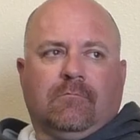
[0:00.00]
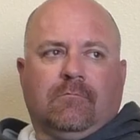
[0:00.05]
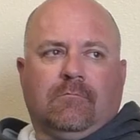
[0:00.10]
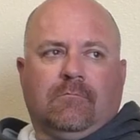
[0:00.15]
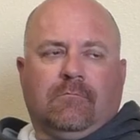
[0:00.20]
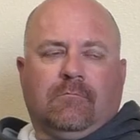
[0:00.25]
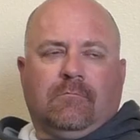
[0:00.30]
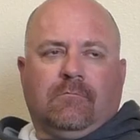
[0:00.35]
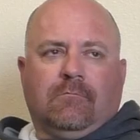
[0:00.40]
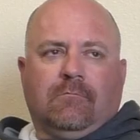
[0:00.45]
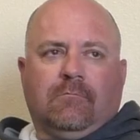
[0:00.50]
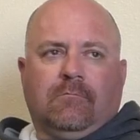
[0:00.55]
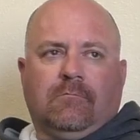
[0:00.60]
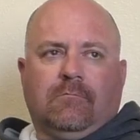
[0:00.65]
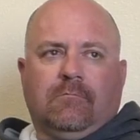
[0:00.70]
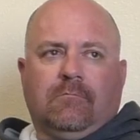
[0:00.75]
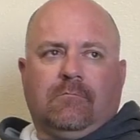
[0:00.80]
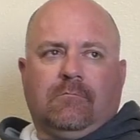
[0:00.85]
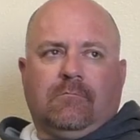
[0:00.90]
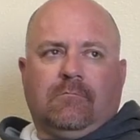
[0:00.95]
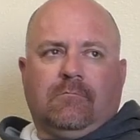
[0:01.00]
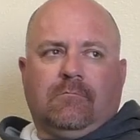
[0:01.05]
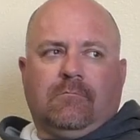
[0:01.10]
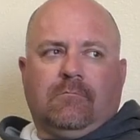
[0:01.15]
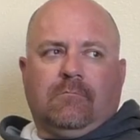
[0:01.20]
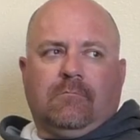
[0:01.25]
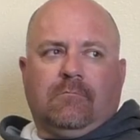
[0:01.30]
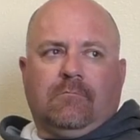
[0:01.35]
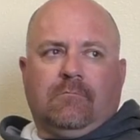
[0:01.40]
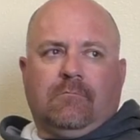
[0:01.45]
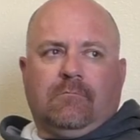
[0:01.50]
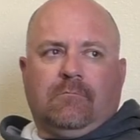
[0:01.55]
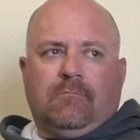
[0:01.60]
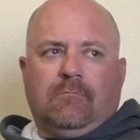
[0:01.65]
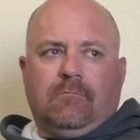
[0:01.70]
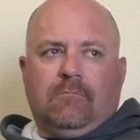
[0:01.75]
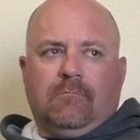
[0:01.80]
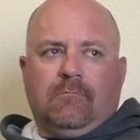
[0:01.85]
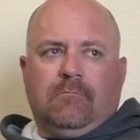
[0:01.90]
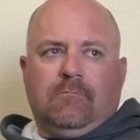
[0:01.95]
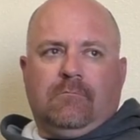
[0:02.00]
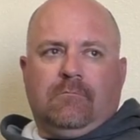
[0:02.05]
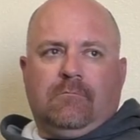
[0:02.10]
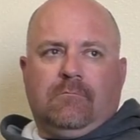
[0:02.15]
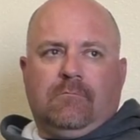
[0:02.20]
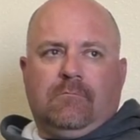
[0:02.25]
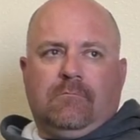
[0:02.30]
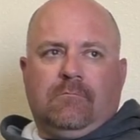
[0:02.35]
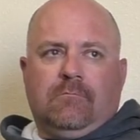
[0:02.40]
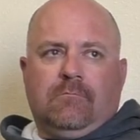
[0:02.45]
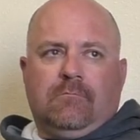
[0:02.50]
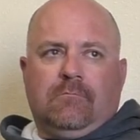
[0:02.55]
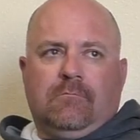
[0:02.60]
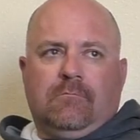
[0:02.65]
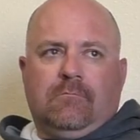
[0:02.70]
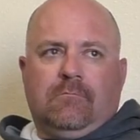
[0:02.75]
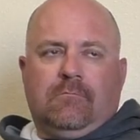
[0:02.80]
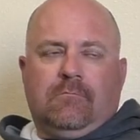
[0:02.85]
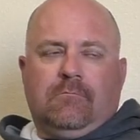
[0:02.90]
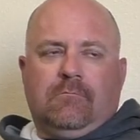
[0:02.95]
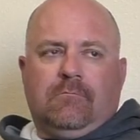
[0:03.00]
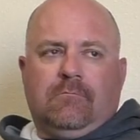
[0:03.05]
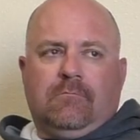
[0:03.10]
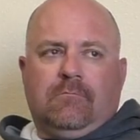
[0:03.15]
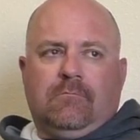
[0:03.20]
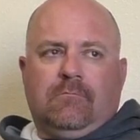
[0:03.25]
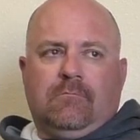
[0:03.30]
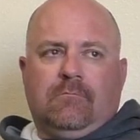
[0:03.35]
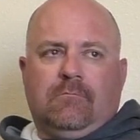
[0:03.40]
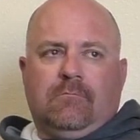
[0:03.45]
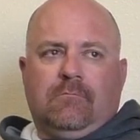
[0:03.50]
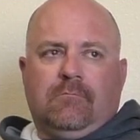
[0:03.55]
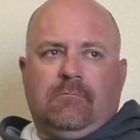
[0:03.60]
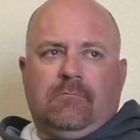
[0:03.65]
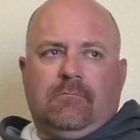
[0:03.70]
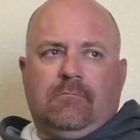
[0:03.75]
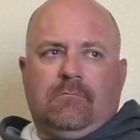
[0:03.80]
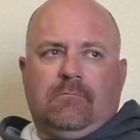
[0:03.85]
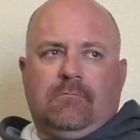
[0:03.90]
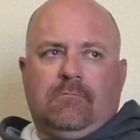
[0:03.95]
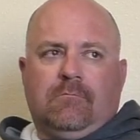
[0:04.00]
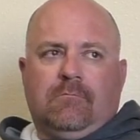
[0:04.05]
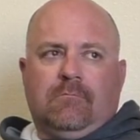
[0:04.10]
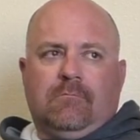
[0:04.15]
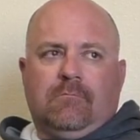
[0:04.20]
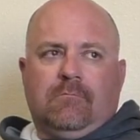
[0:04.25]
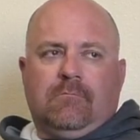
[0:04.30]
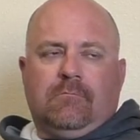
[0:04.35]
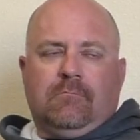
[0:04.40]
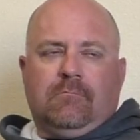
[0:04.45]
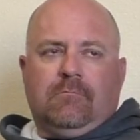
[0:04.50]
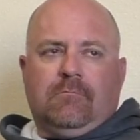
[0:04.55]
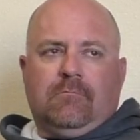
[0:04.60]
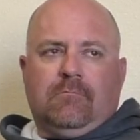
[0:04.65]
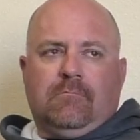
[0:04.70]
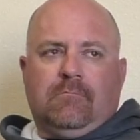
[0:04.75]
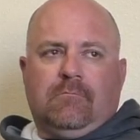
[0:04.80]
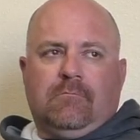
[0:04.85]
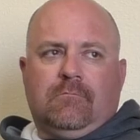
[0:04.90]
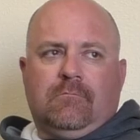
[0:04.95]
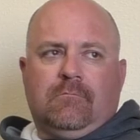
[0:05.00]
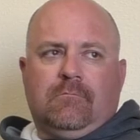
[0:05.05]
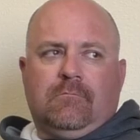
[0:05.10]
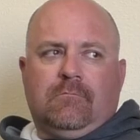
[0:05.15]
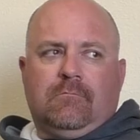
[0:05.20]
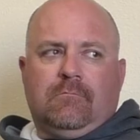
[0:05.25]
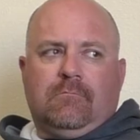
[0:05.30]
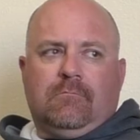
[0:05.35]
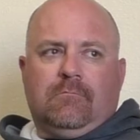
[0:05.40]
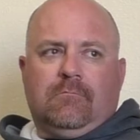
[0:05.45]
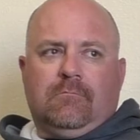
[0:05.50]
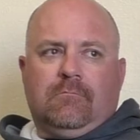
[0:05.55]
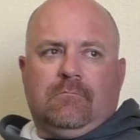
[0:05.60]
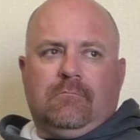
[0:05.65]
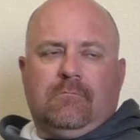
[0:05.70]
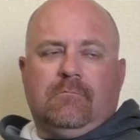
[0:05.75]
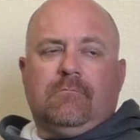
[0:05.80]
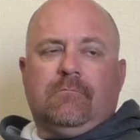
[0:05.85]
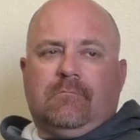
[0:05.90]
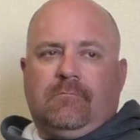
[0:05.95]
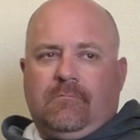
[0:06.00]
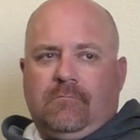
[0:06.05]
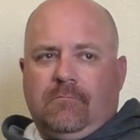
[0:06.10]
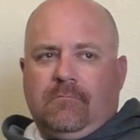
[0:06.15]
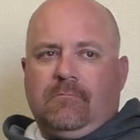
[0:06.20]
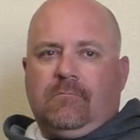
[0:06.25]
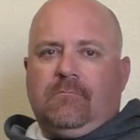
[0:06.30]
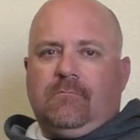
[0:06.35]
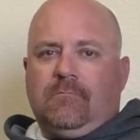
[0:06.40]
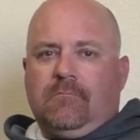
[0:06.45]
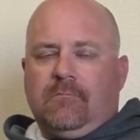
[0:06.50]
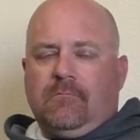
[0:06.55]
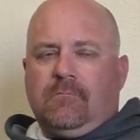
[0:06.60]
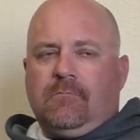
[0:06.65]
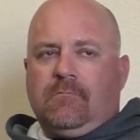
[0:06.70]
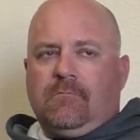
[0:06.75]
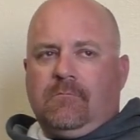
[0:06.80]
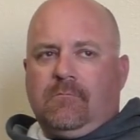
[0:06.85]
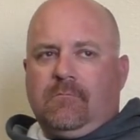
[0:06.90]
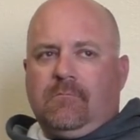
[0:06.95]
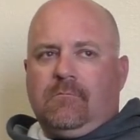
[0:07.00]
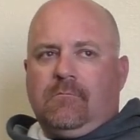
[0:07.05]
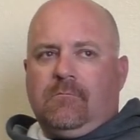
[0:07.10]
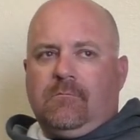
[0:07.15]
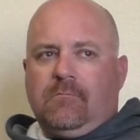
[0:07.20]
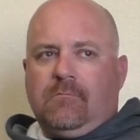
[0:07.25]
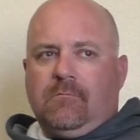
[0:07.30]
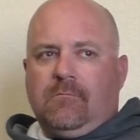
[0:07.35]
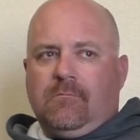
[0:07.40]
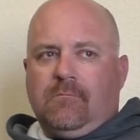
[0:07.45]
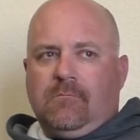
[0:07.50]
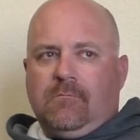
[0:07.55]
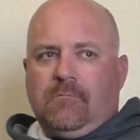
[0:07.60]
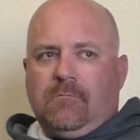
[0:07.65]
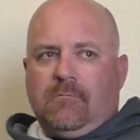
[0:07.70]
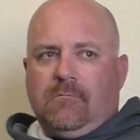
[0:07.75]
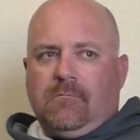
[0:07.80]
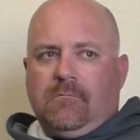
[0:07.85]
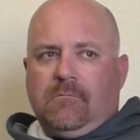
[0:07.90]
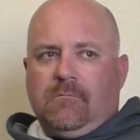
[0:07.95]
No words are spoken by the person on screen.